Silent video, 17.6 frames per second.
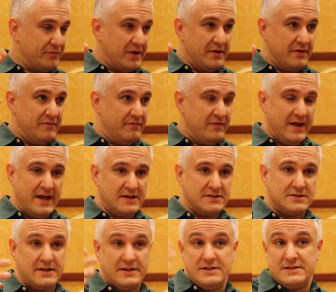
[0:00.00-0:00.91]

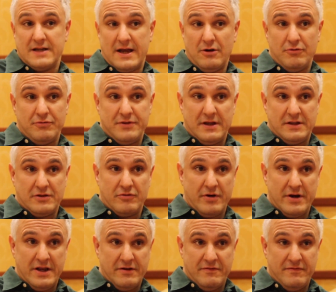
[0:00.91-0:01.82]
advanced, at least I don't think there are
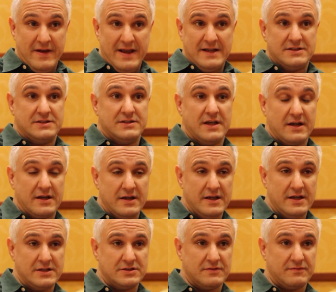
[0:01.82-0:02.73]
any advanced
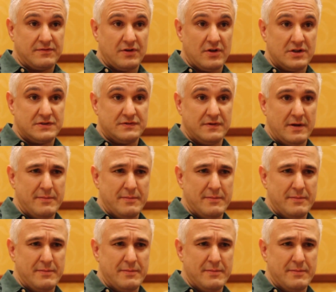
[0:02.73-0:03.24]
techniques in philosophy.